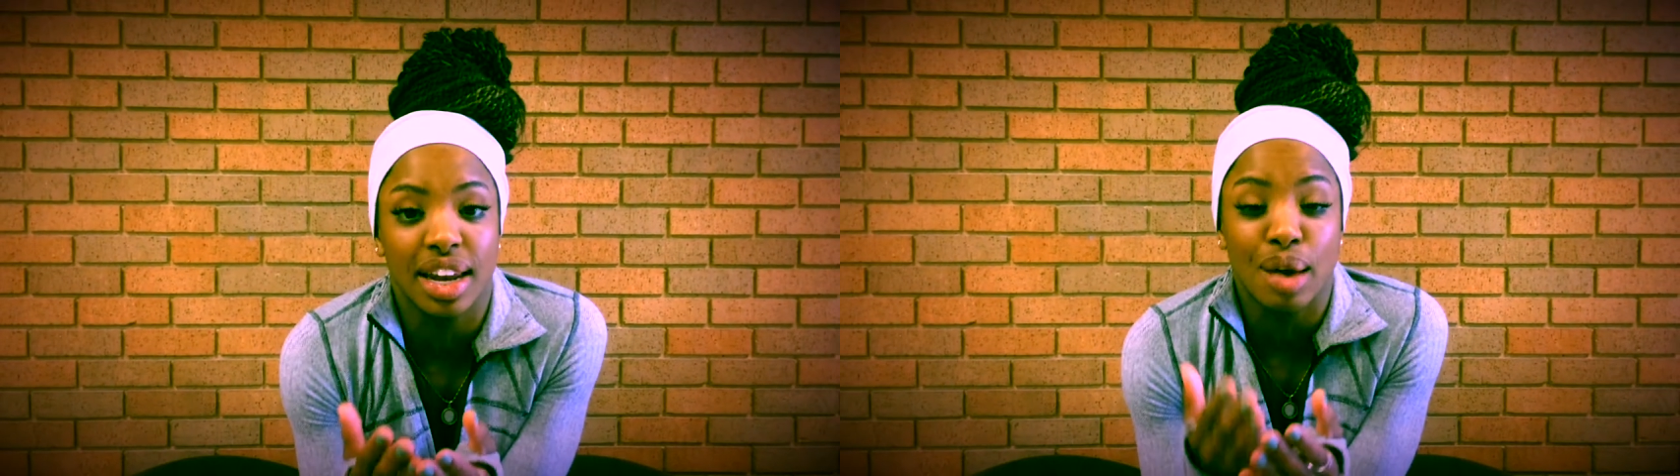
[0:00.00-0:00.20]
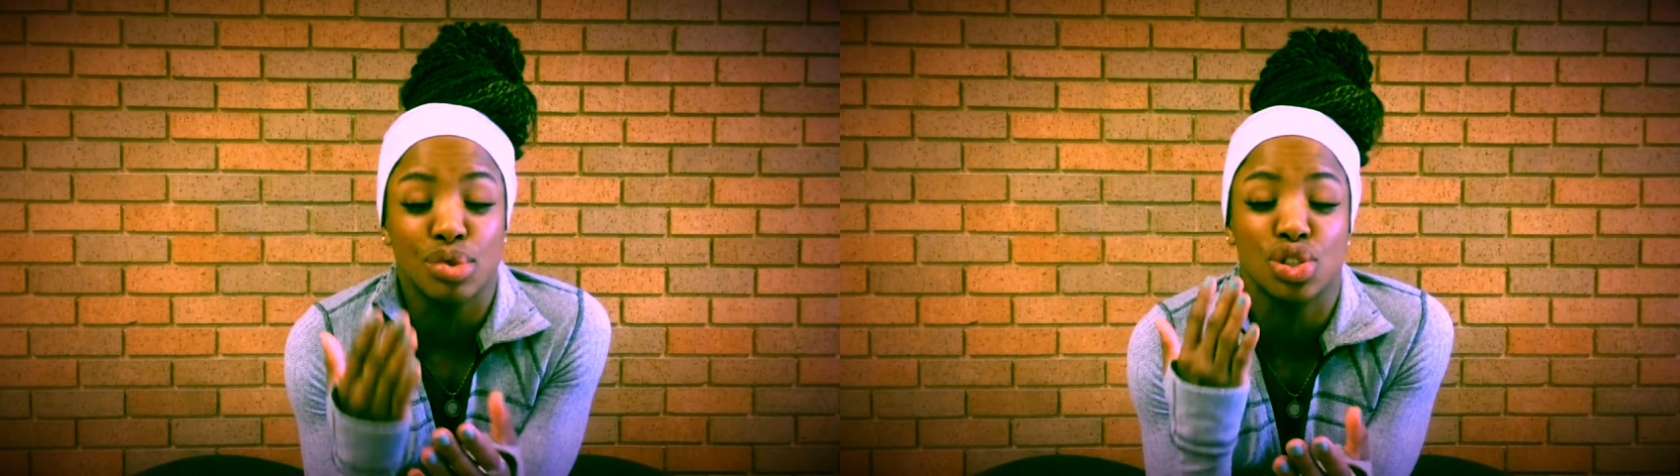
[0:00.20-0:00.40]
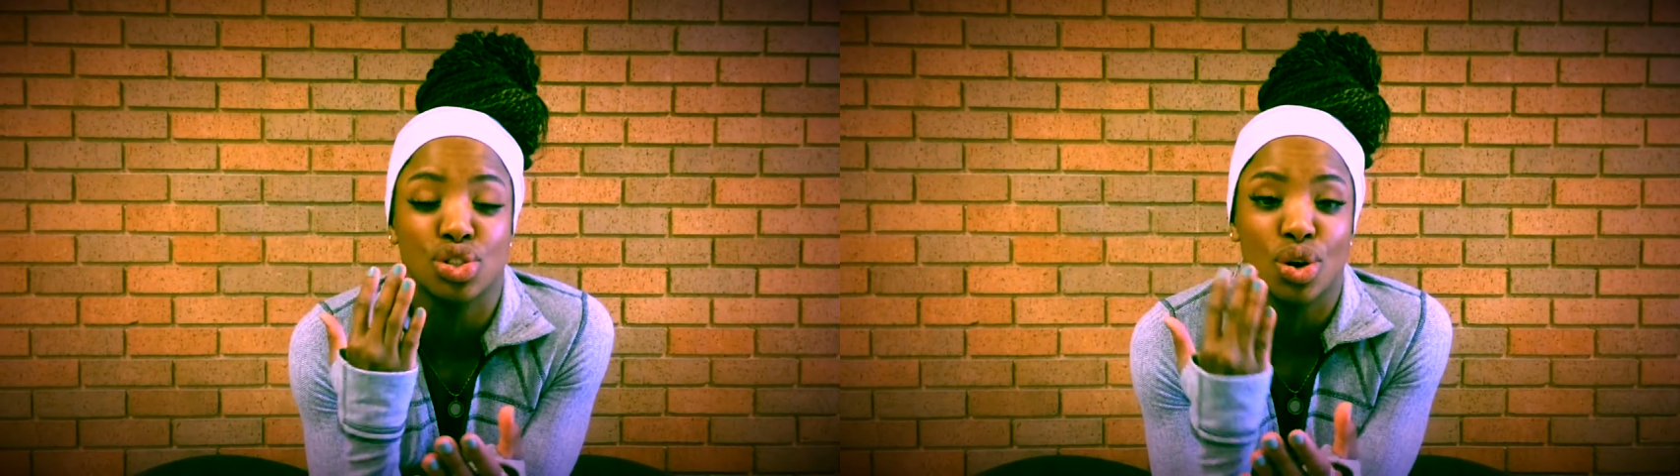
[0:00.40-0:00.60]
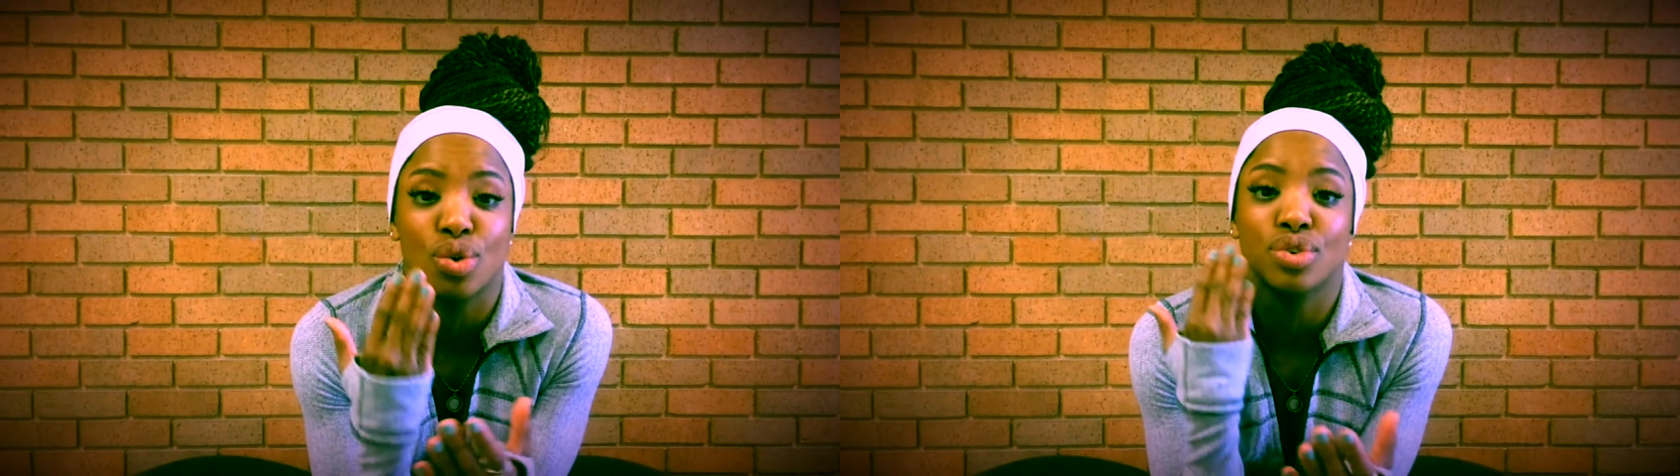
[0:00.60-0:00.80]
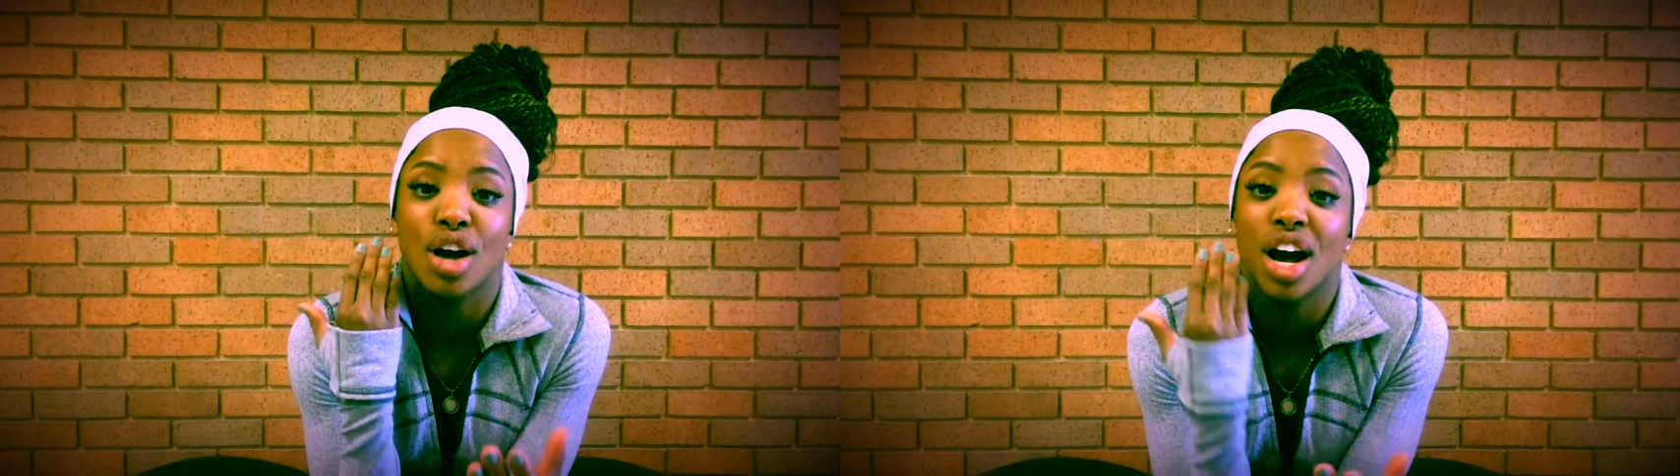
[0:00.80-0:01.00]
and I was
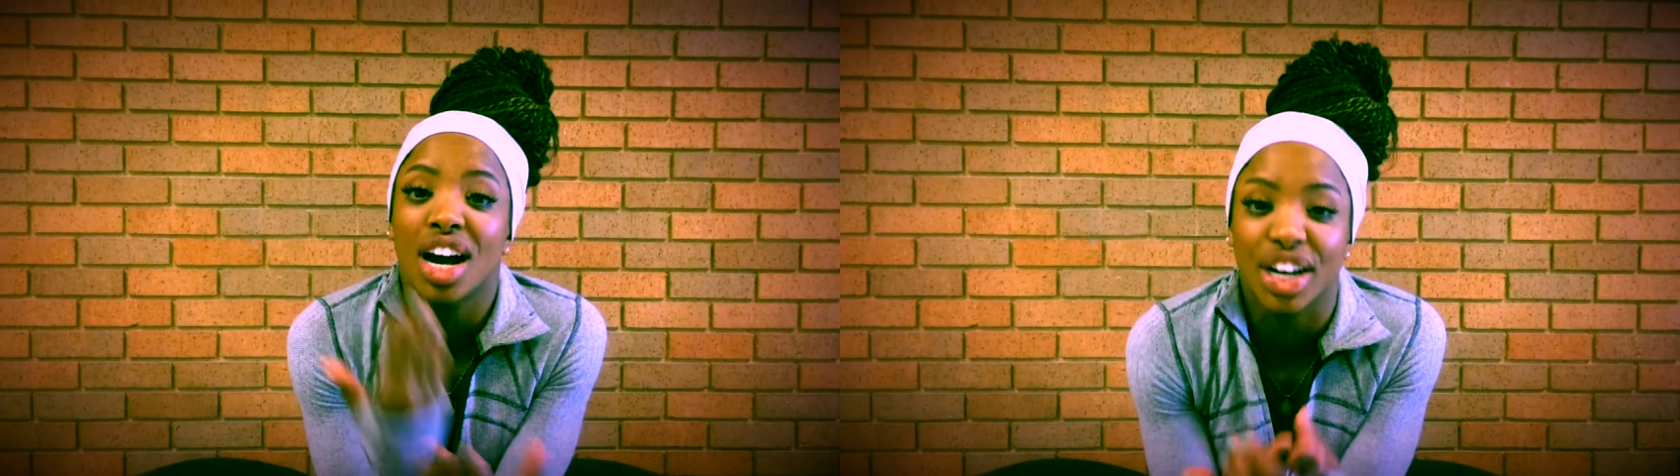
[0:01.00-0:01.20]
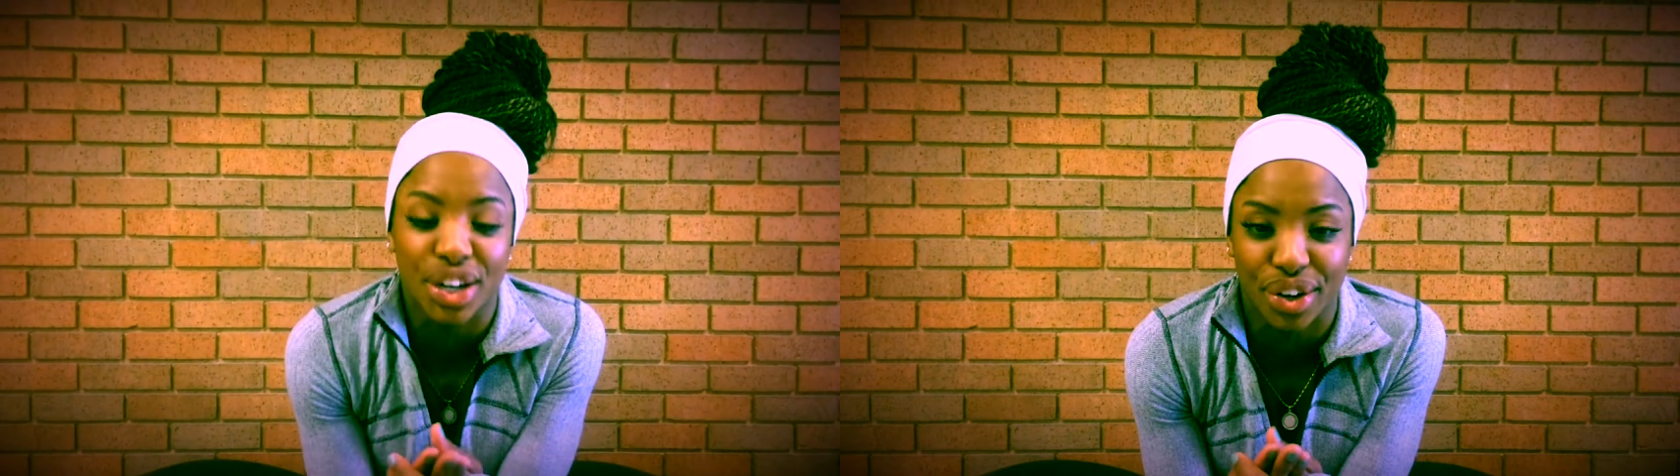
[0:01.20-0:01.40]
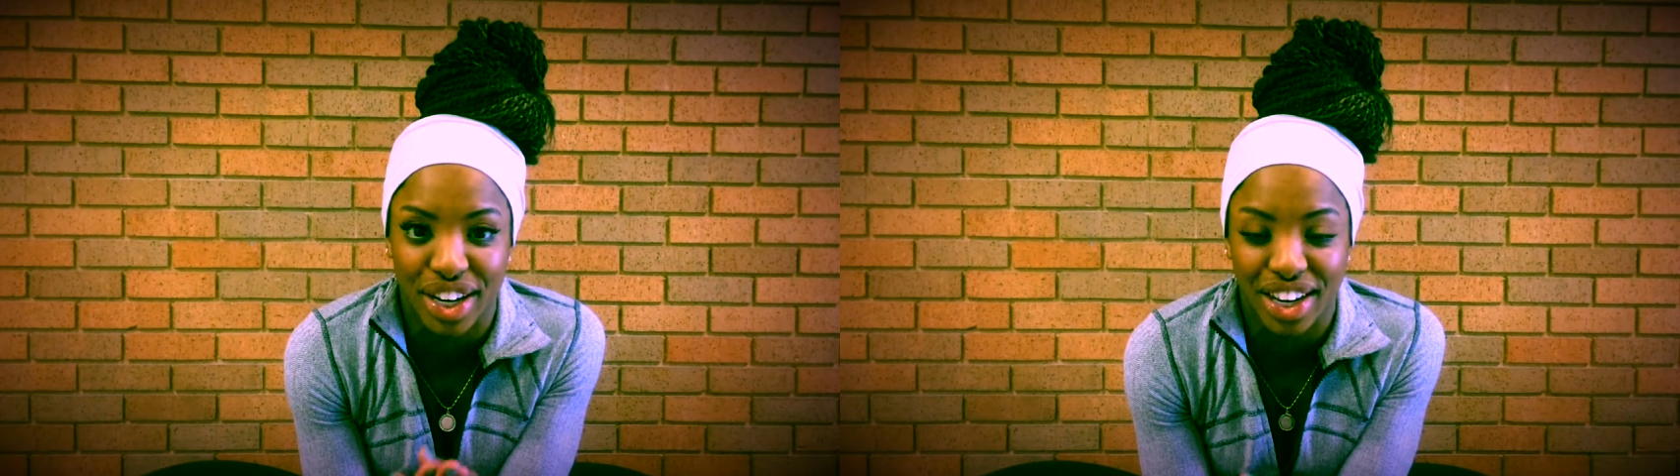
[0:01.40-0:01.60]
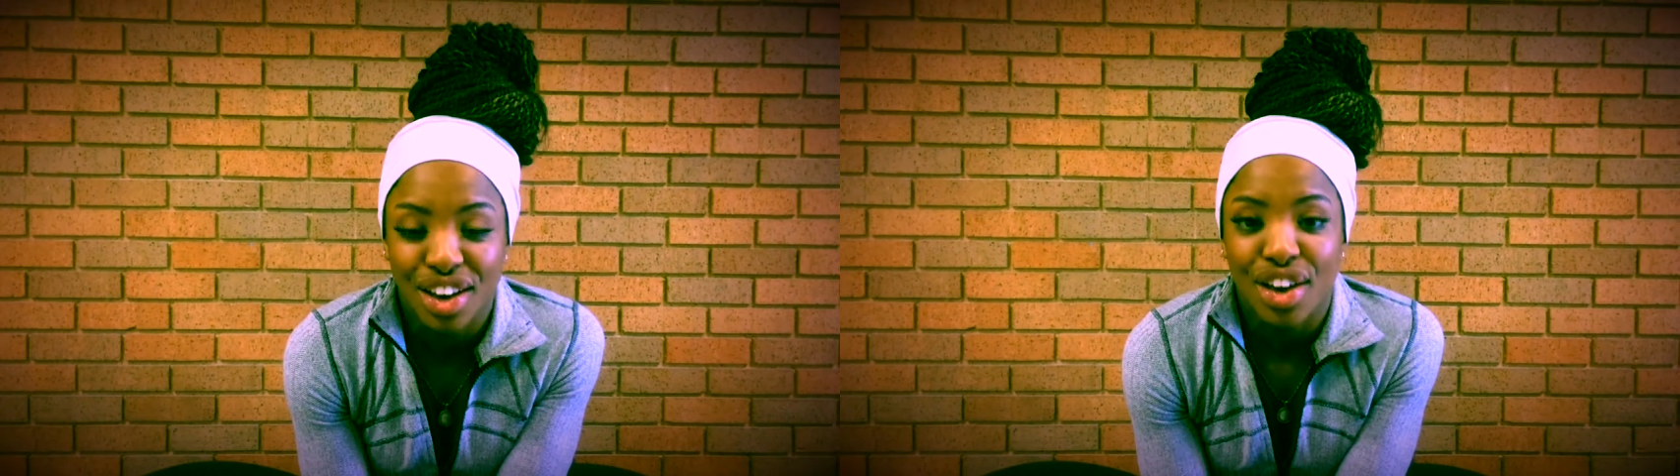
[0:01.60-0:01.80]
so hungry